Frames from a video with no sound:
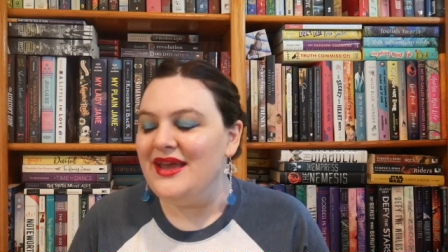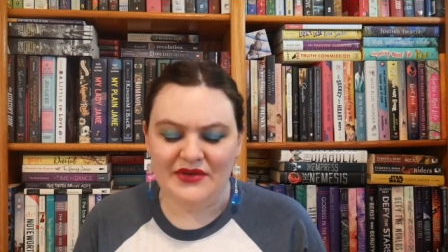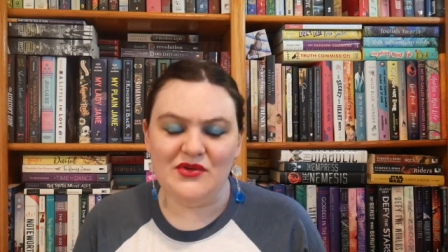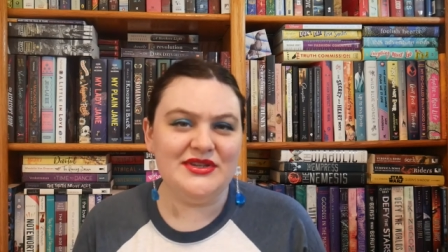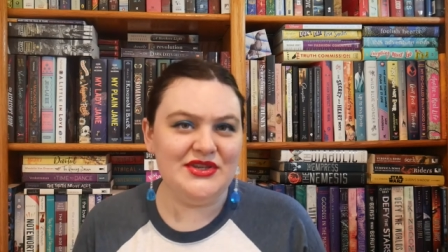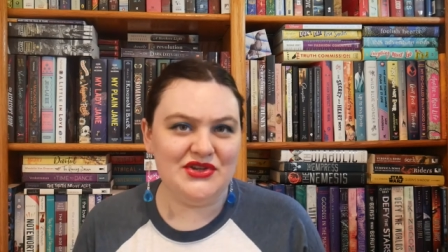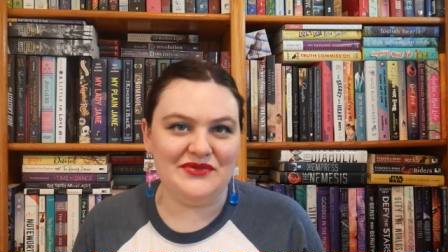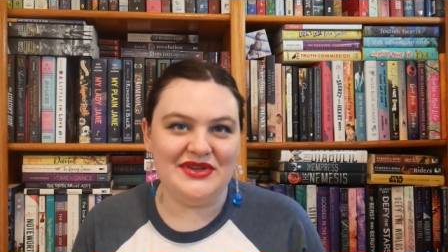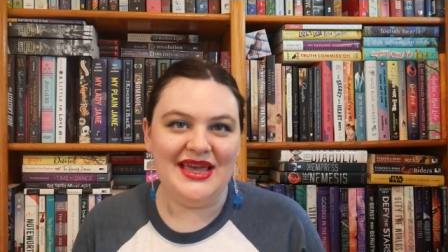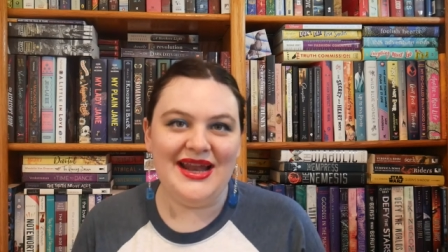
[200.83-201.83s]
And of course the
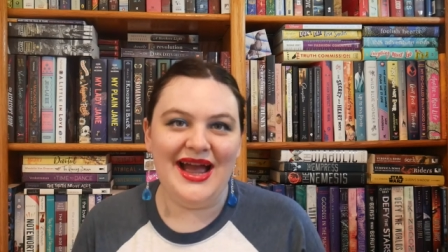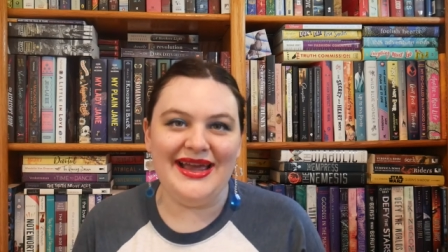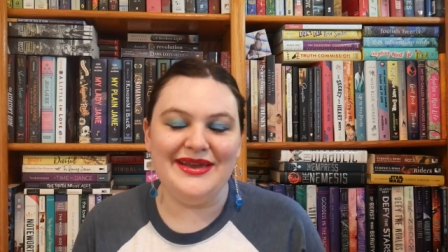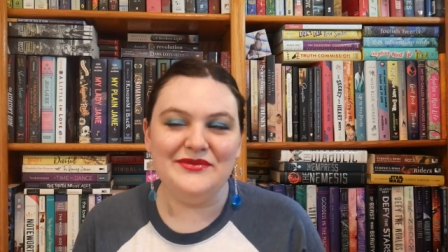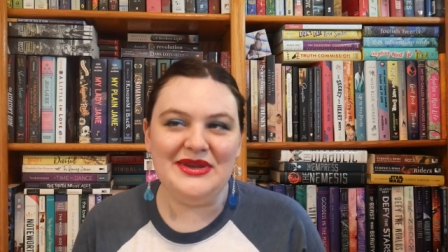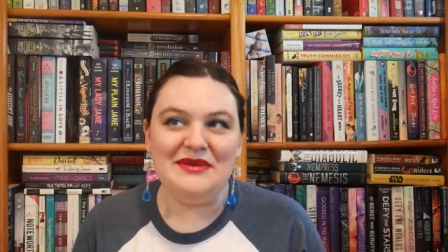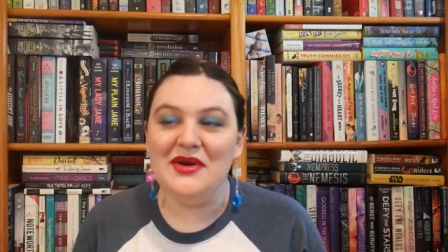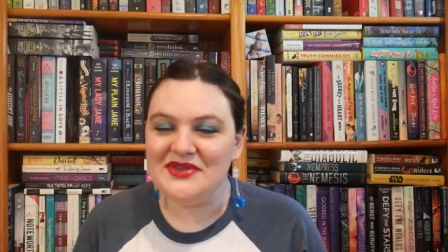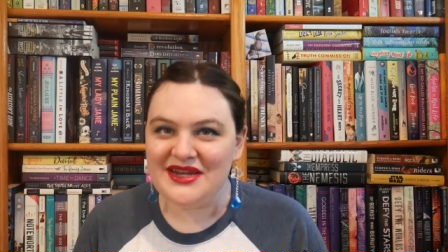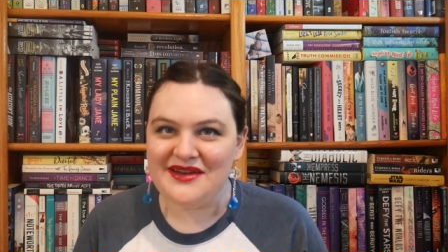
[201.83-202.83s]
genre that I read
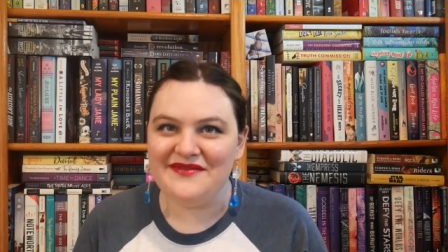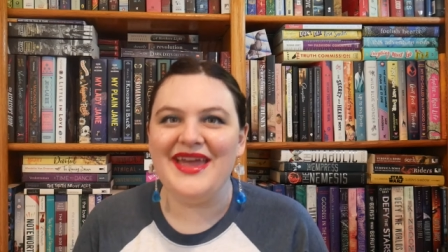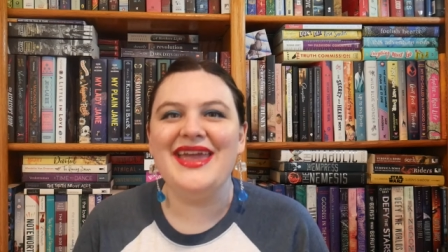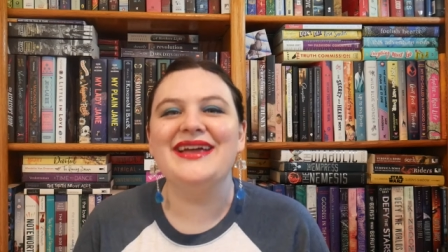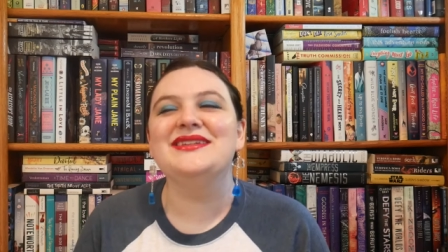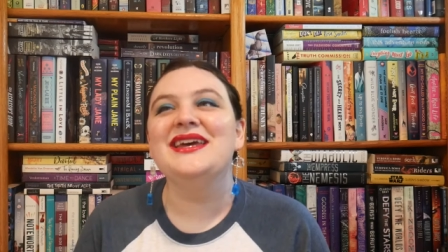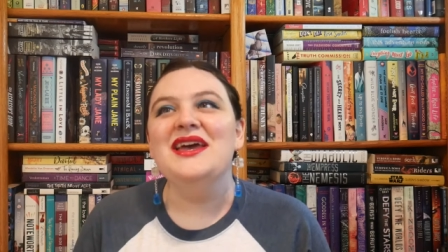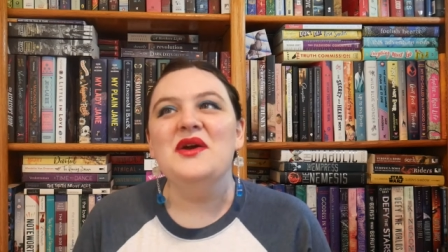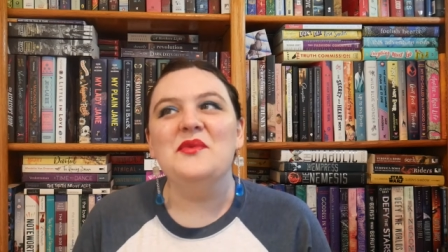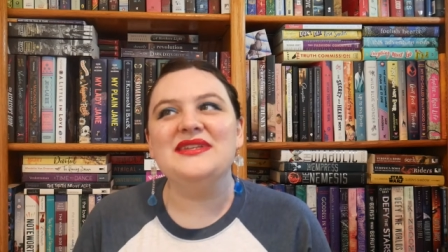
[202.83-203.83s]
most of and
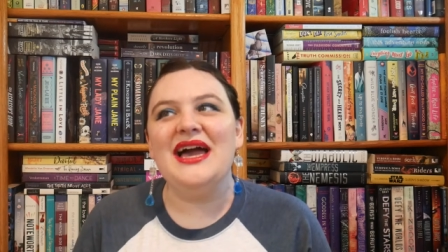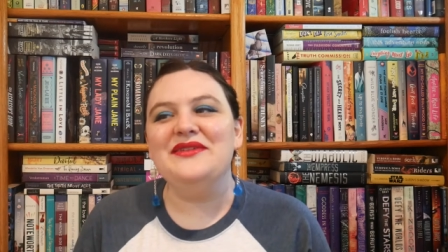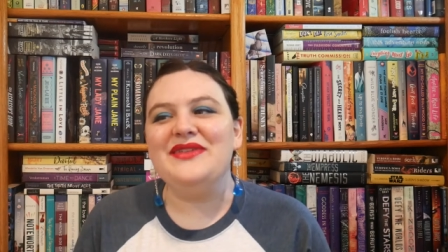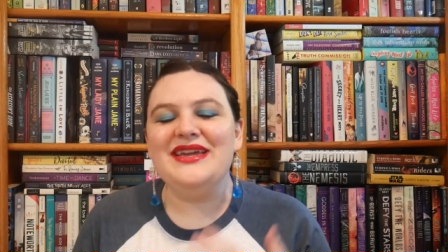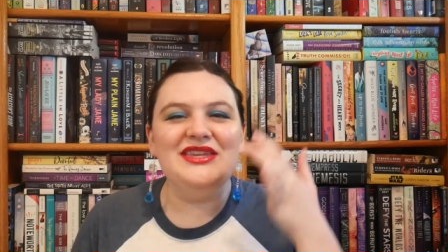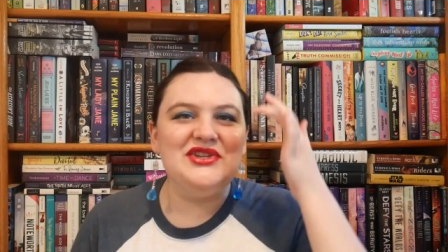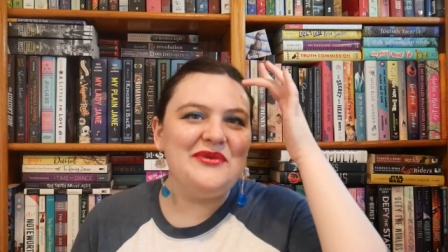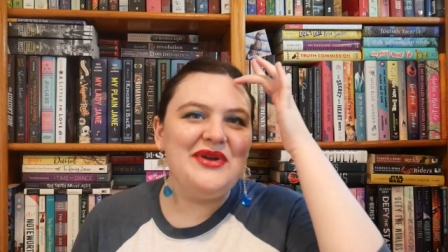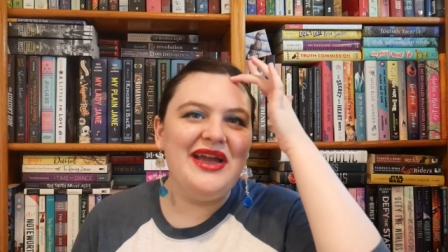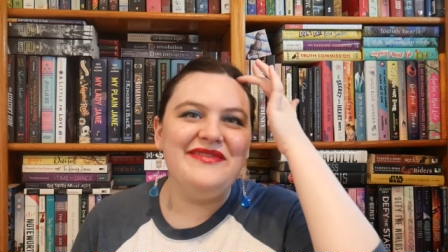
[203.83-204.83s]
was kind of like the
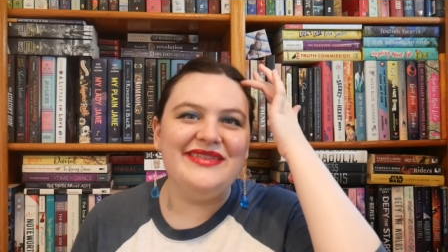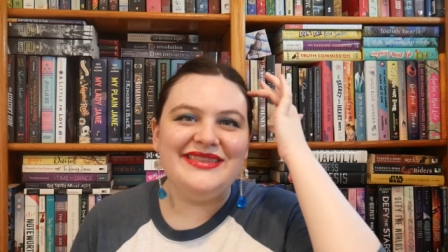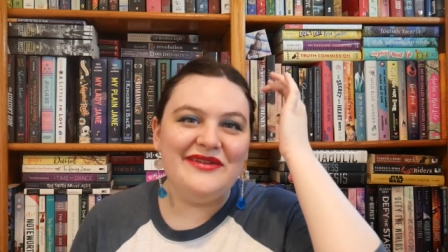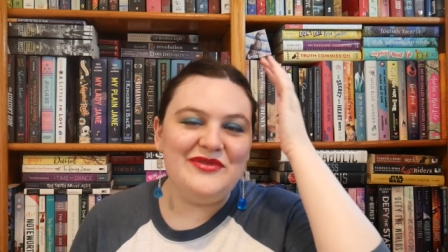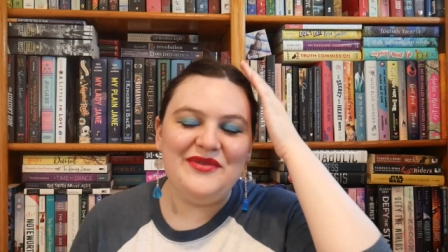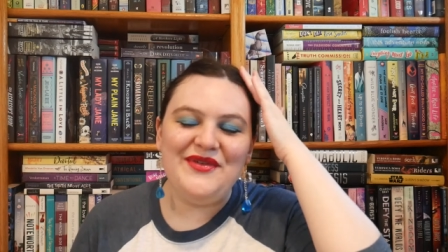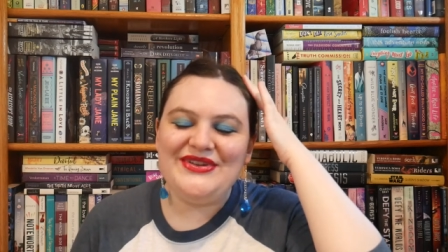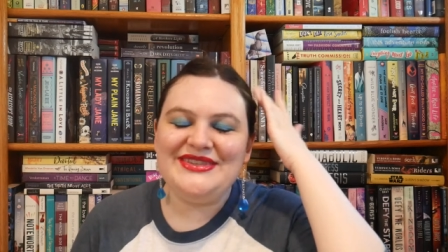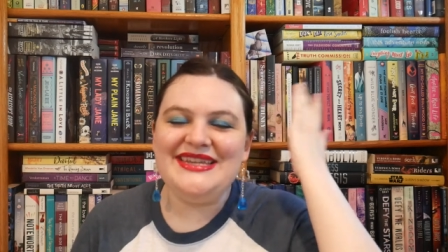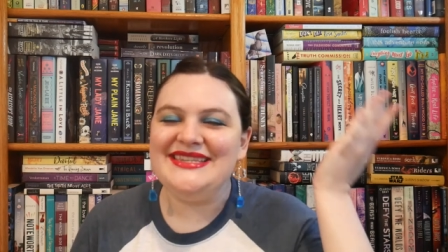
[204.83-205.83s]
genre I fell in love with
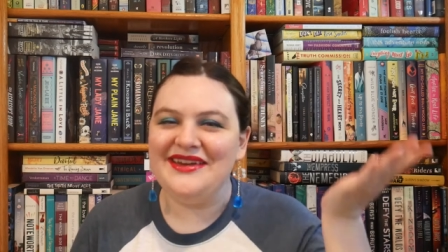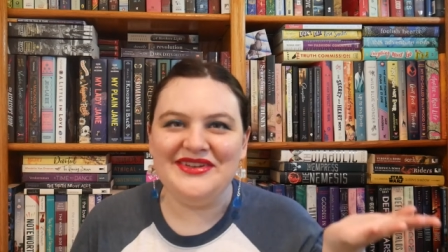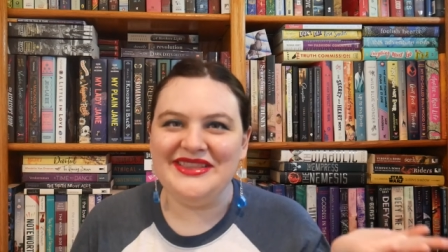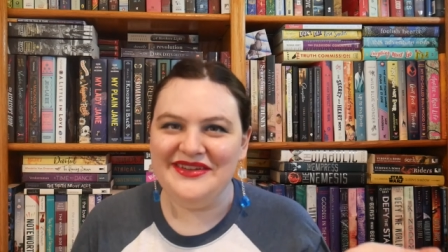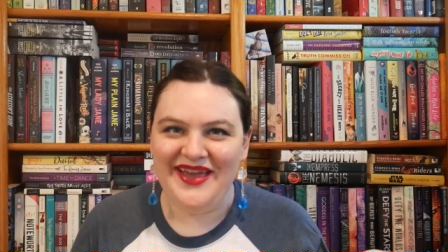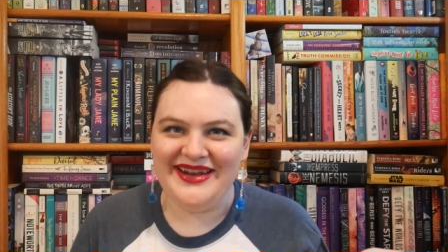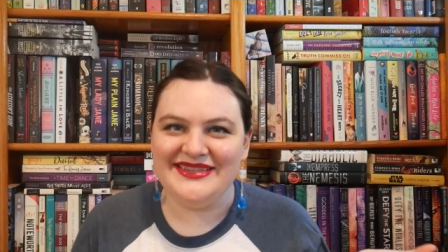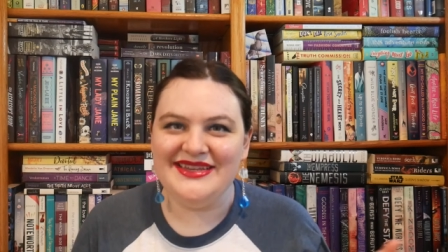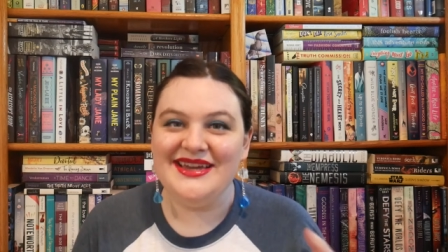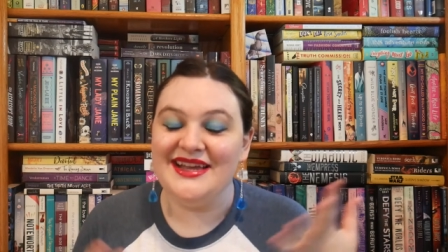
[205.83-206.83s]
first is definitely
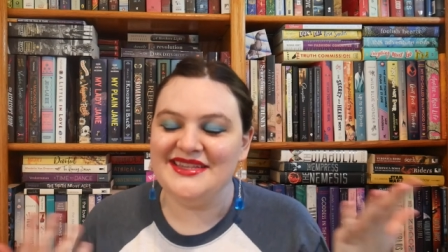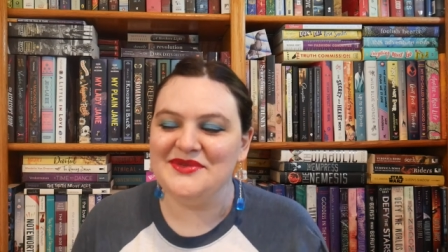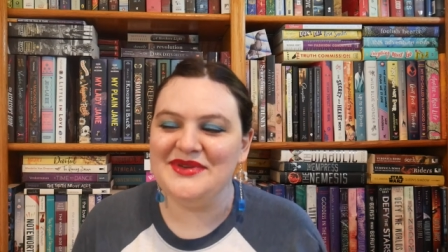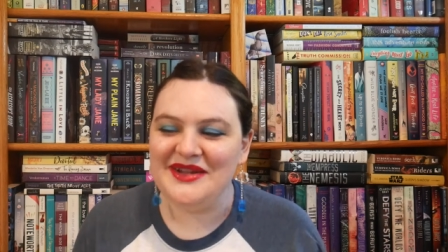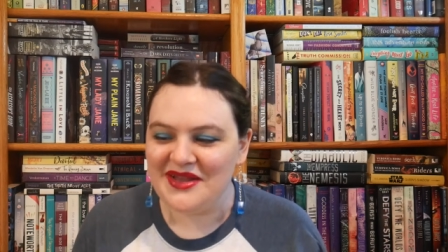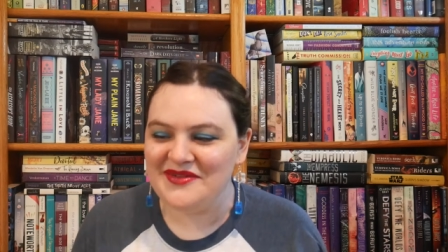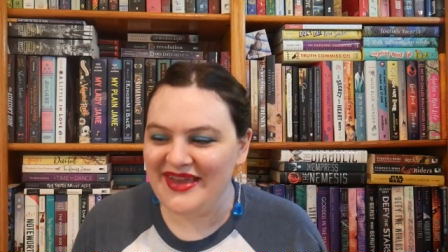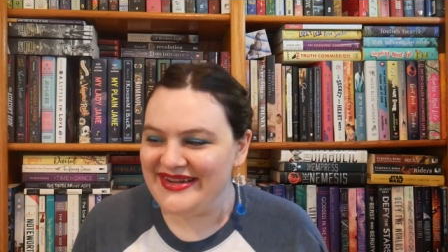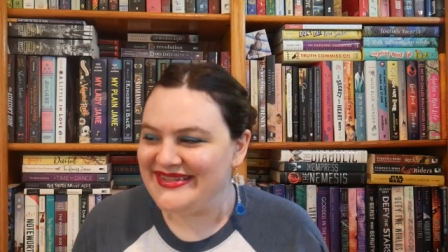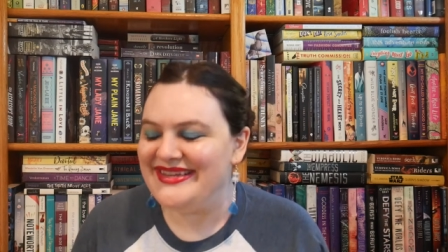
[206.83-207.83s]
fantasy. I still read a lot of
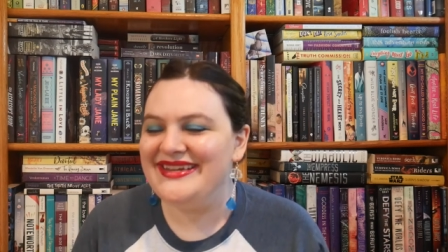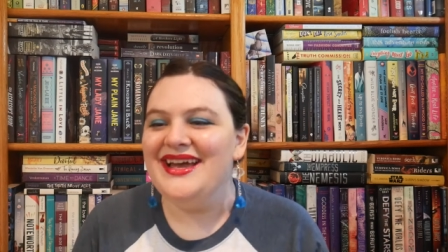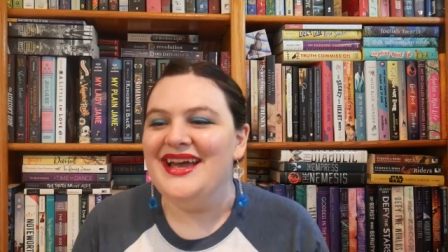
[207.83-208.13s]
fantasy